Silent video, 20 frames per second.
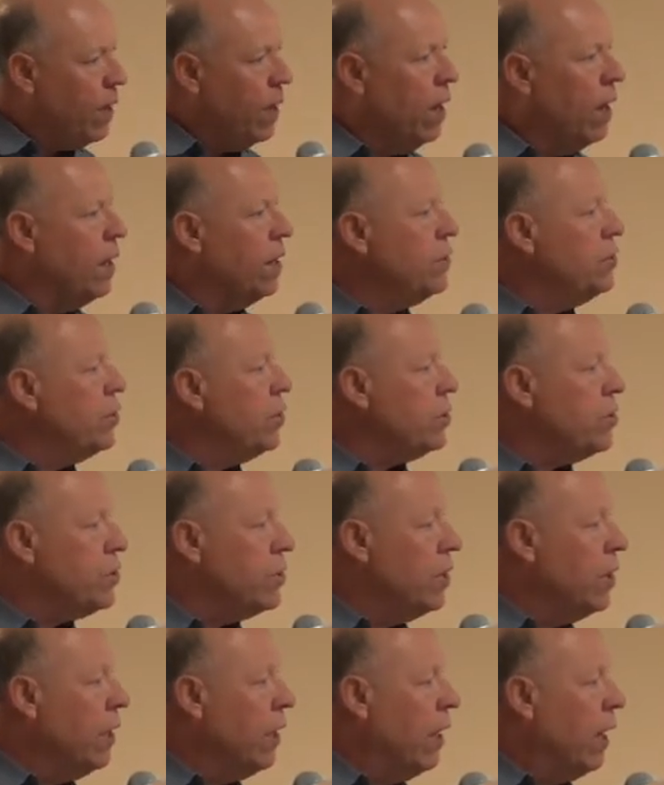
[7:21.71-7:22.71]

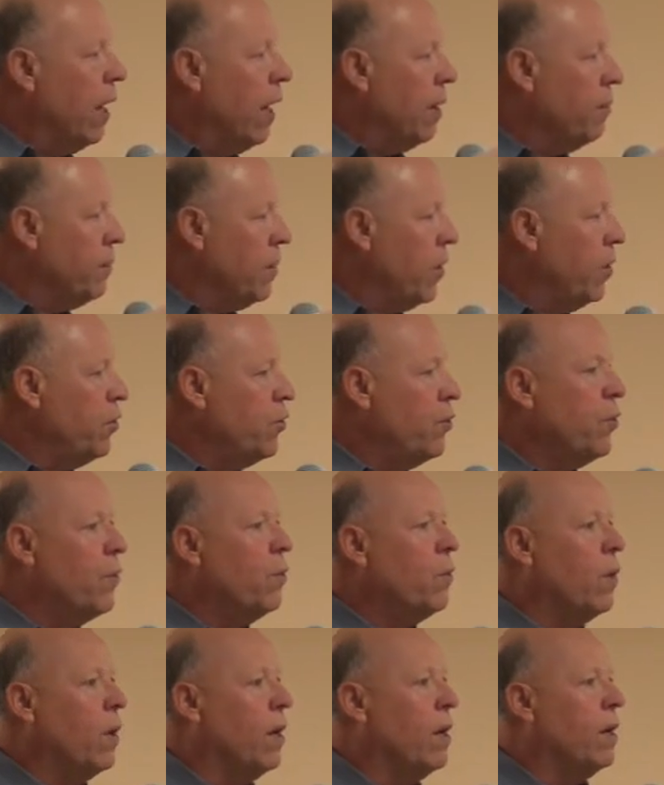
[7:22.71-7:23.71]
I'm going to
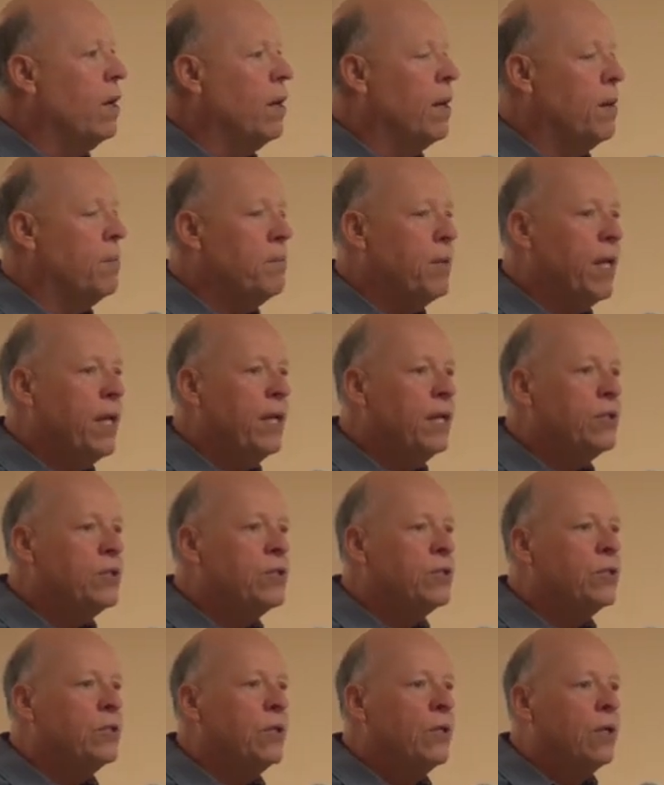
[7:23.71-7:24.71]
do a
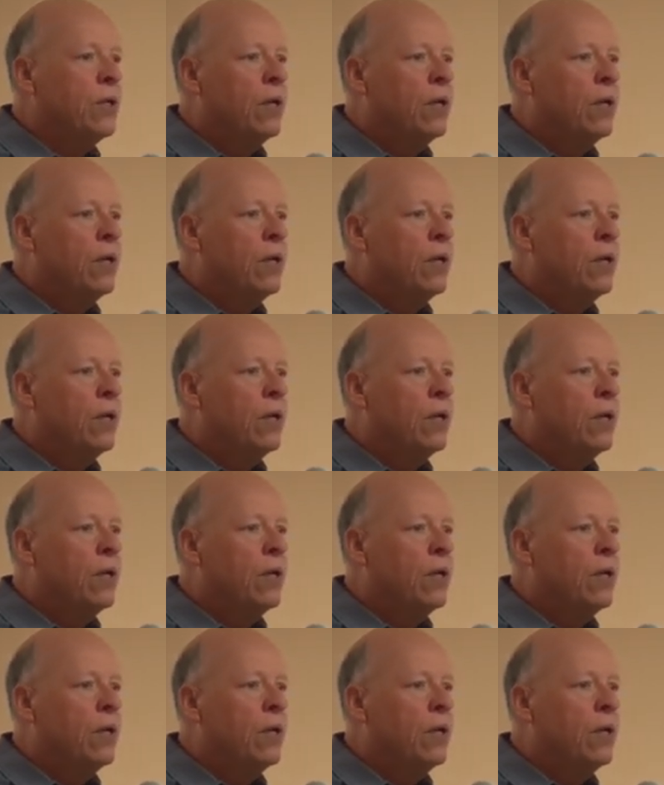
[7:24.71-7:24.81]
piece